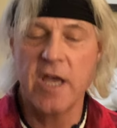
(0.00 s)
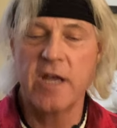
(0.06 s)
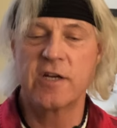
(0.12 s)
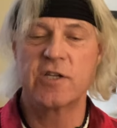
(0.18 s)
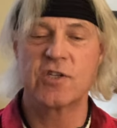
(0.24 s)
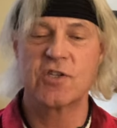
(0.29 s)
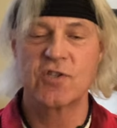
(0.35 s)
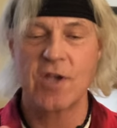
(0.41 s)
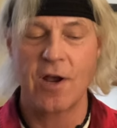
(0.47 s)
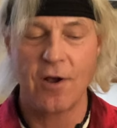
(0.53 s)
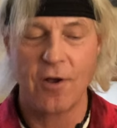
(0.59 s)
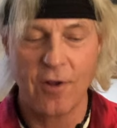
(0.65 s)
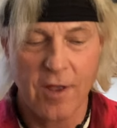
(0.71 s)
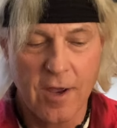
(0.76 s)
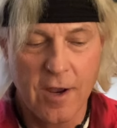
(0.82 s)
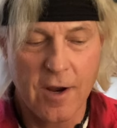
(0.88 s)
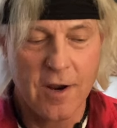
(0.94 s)
to
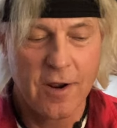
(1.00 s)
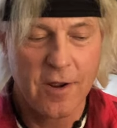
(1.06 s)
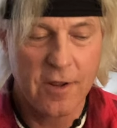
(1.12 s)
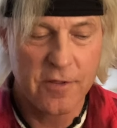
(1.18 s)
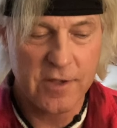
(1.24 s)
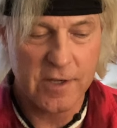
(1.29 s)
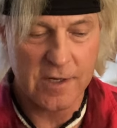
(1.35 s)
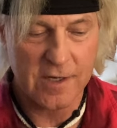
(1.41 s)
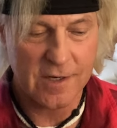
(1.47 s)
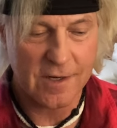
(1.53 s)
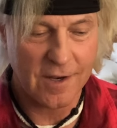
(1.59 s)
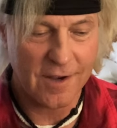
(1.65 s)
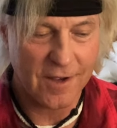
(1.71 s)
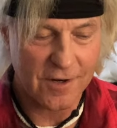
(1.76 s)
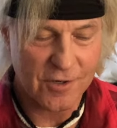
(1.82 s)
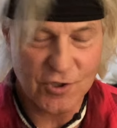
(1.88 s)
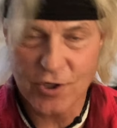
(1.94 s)
sell the
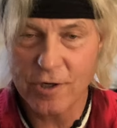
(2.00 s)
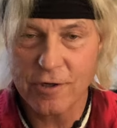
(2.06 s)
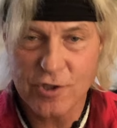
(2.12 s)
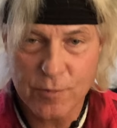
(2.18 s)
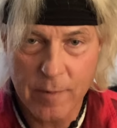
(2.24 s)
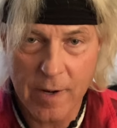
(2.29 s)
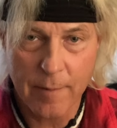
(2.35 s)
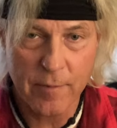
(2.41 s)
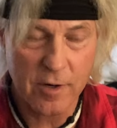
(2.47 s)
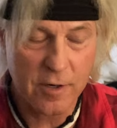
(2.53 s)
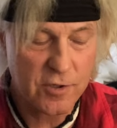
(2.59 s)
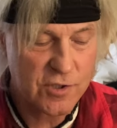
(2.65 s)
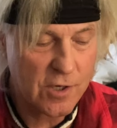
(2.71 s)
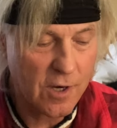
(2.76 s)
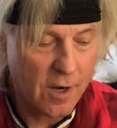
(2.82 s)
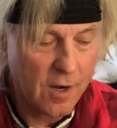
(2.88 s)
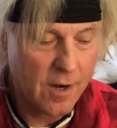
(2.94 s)
uh, church members